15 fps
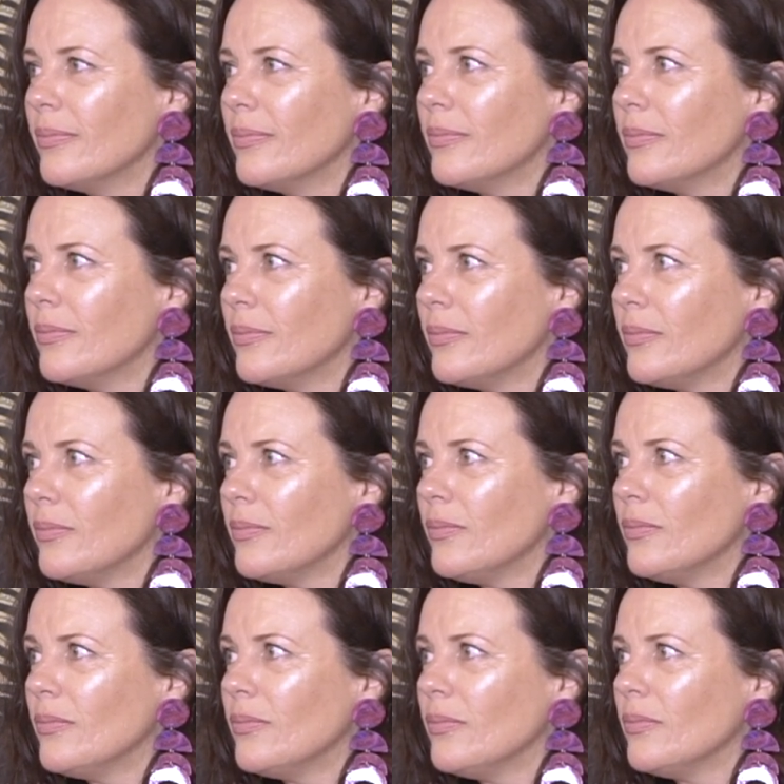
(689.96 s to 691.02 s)

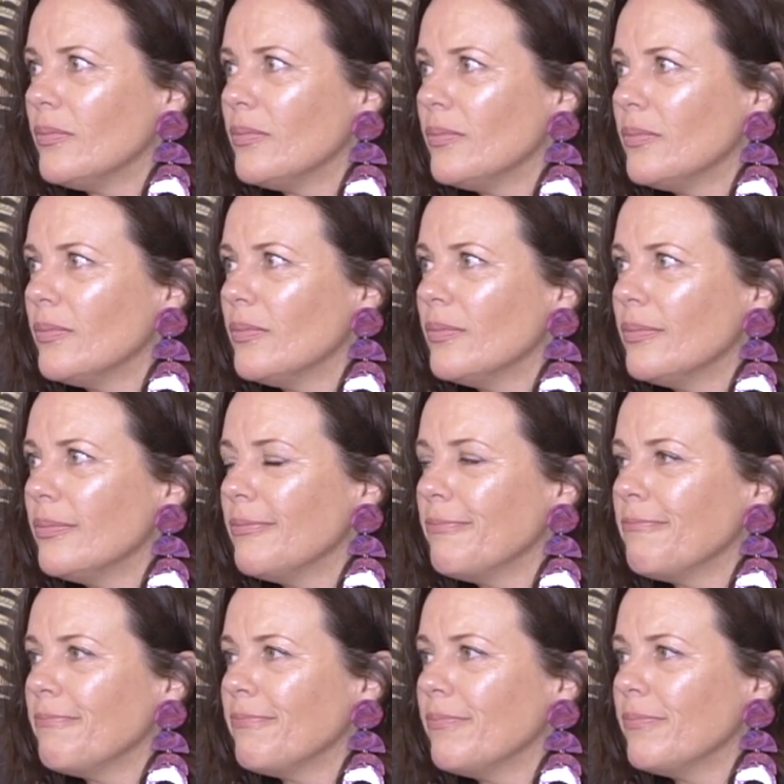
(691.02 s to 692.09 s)

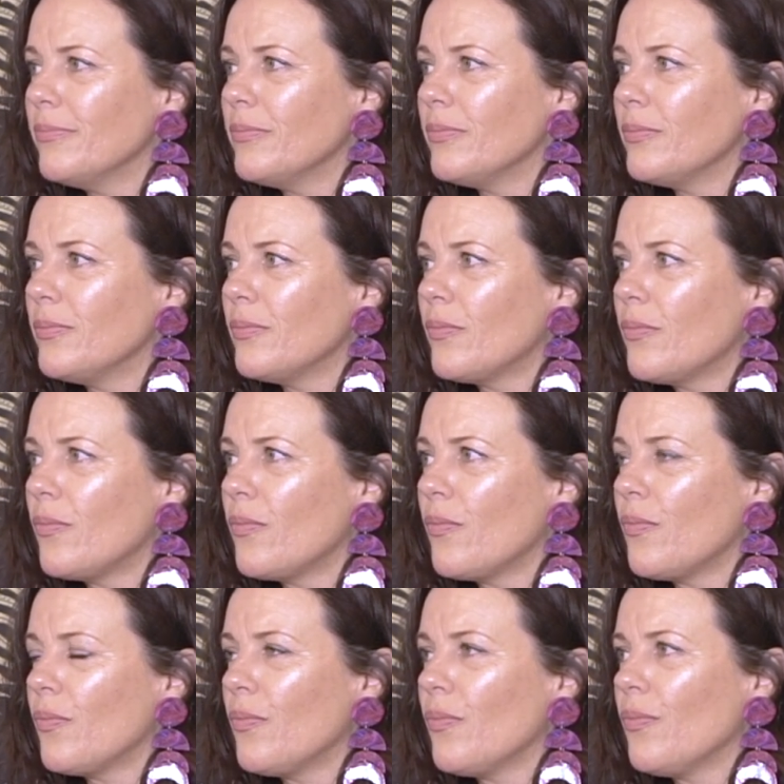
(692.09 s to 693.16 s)

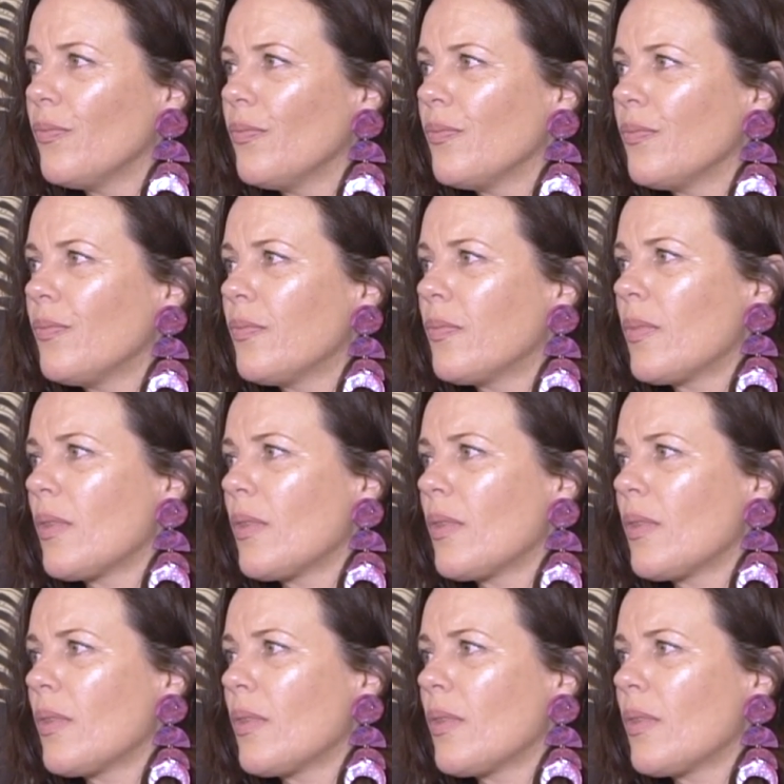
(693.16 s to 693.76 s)
[no speech]